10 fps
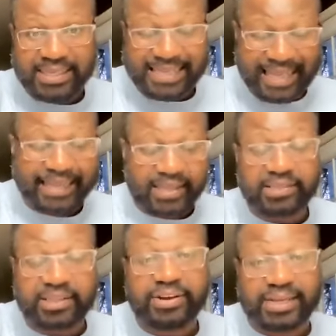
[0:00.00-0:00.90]
He can't
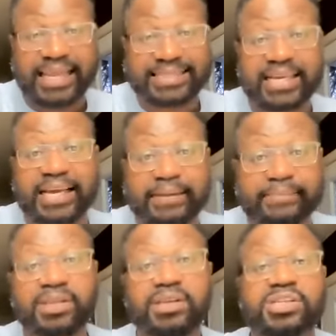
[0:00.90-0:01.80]
get there in that
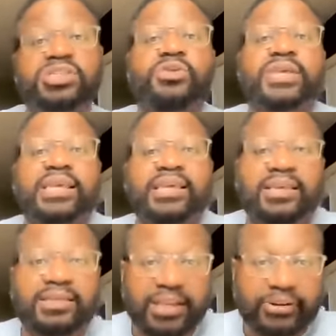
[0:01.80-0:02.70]
time. So
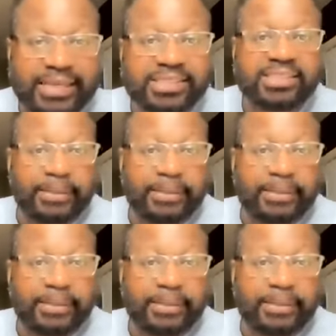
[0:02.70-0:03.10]
he there is a